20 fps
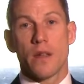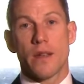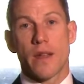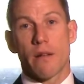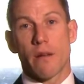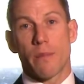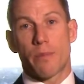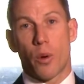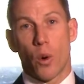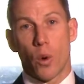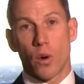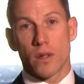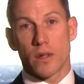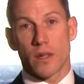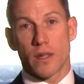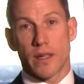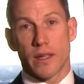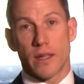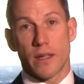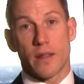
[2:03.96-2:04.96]
Now,
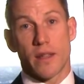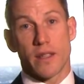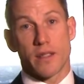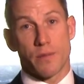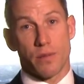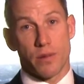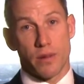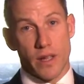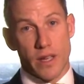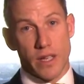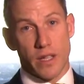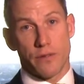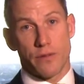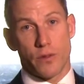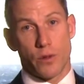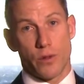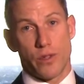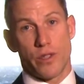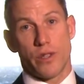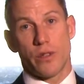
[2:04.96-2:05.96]
importantly, there's plenty of
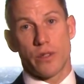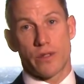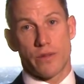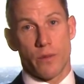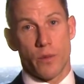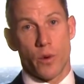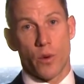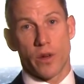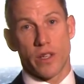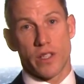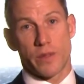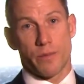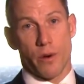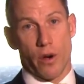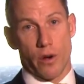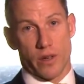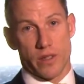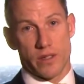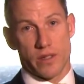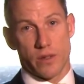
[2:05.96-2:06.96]
good news for mortgage
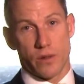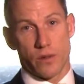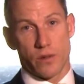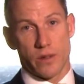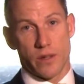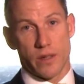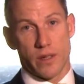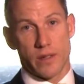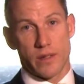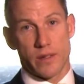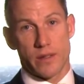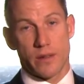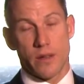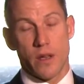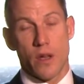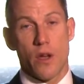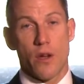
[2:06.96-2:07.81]
brokers in all of this.